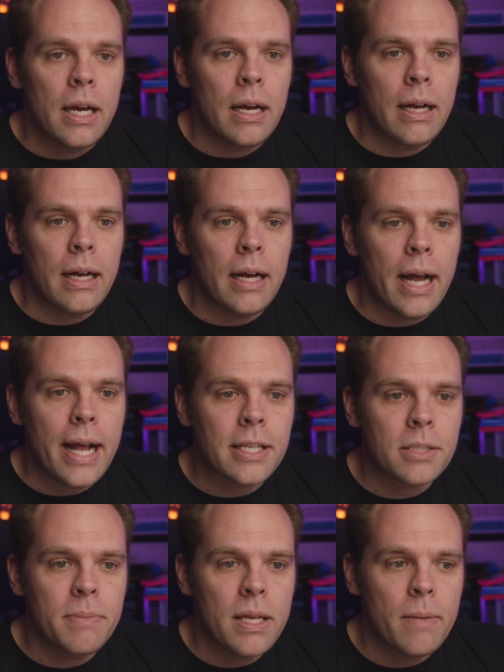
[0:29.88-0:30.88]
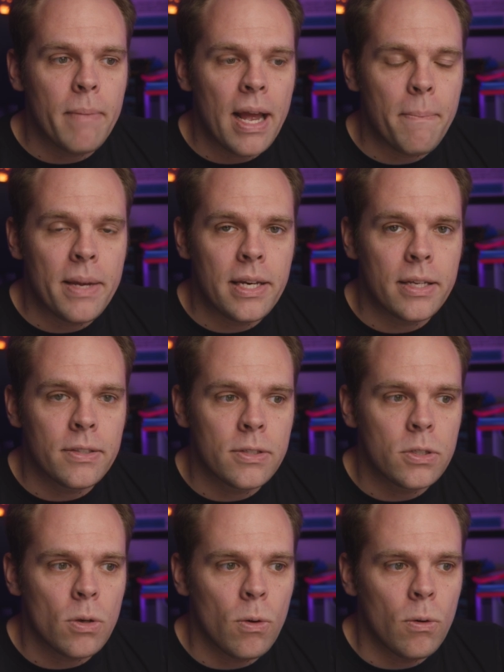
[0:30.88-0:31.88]
ask me my
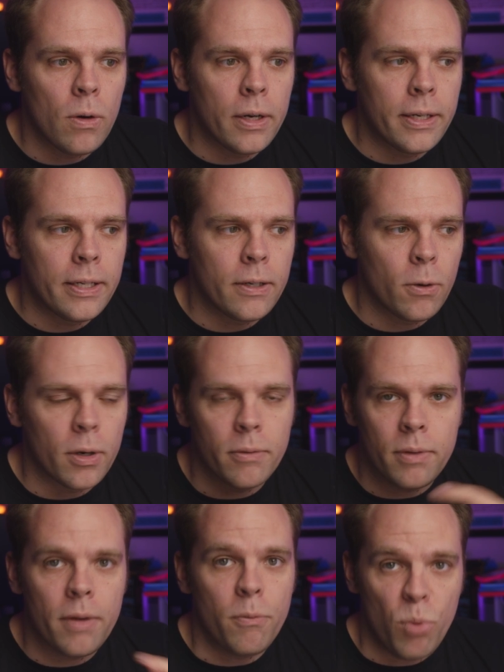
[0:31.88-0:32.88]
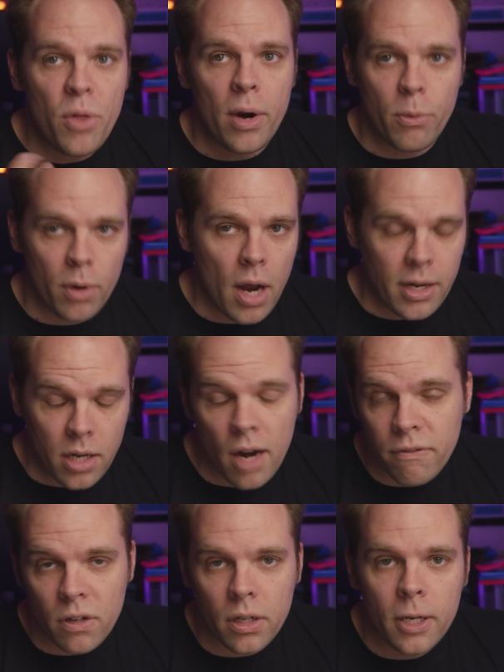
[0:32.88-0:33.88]
opinions on, or whether I'd
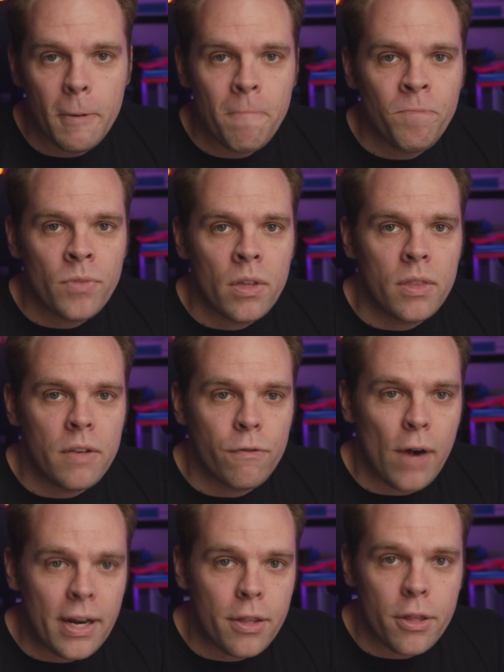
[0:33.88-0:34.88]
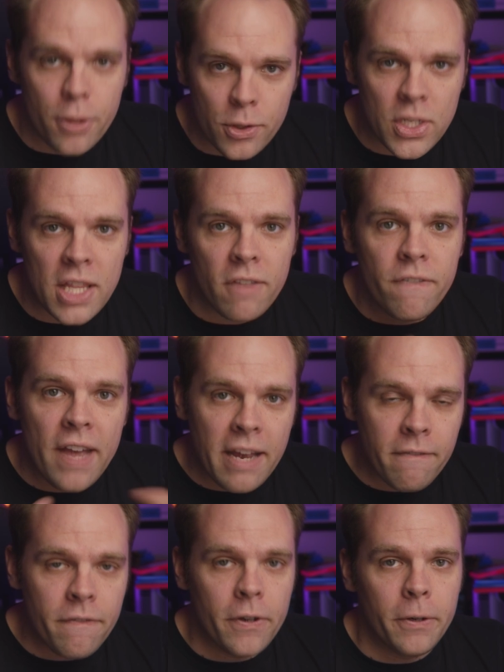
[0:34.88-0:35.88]
cover the Friday the 13th
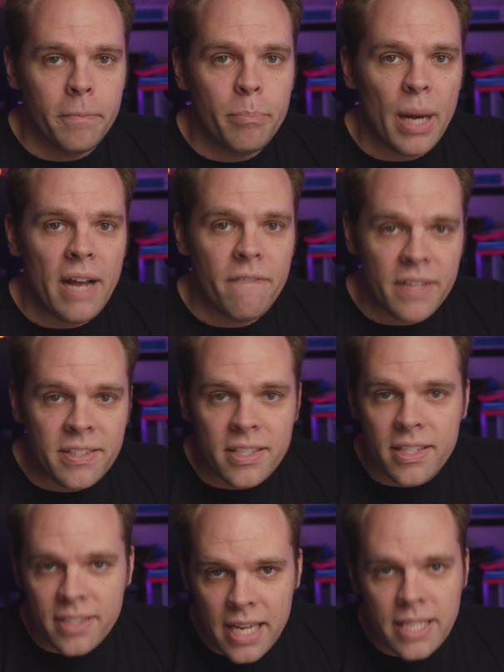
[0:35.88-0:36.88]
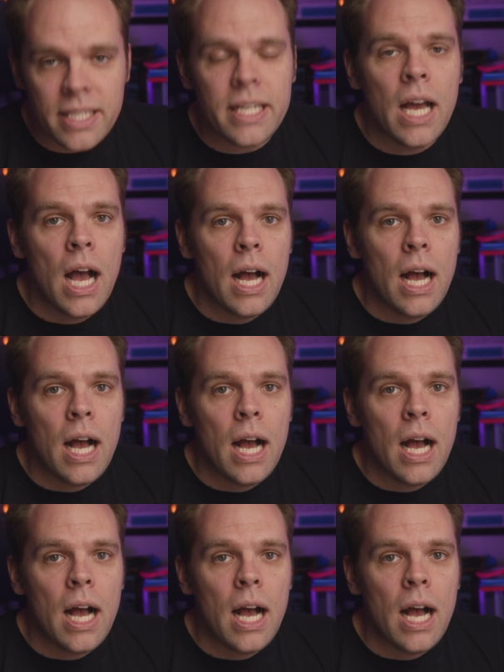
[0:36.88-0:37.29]
fan film by Vincent DiSanti,